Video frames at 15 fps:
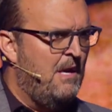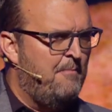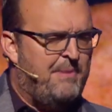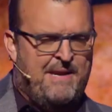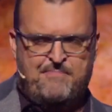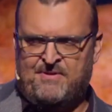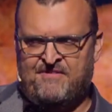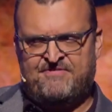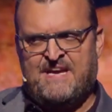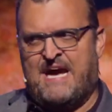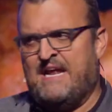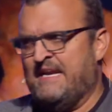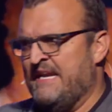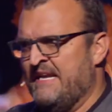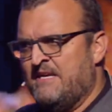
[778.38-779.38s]
People have
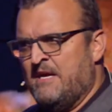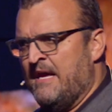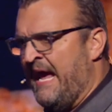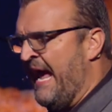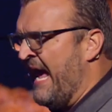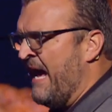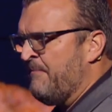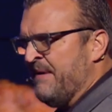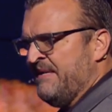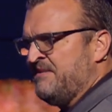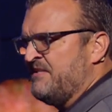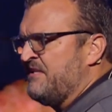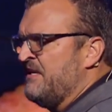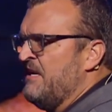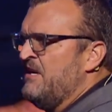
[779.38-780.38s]
gotten into
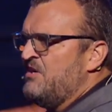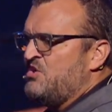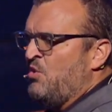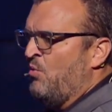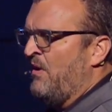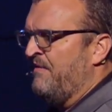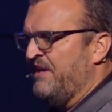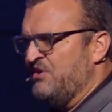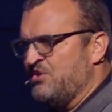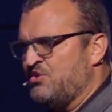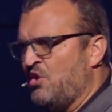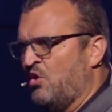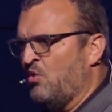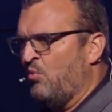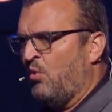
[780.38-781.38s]
habits to where they just
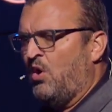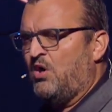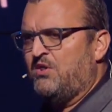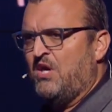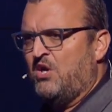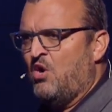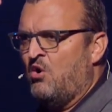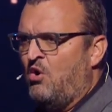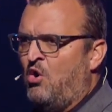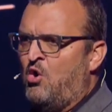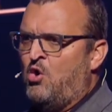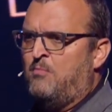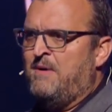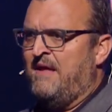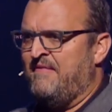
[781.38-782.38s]
go to work, they go
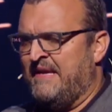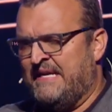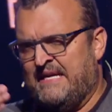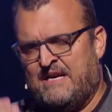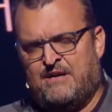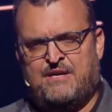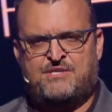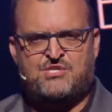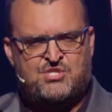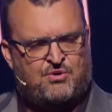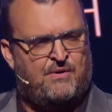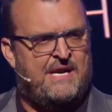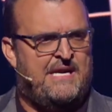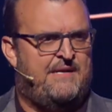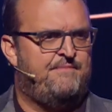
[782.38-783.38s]
home, and they get on a
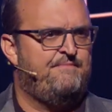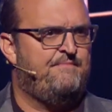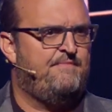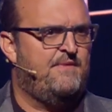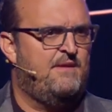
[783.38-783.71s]
screen.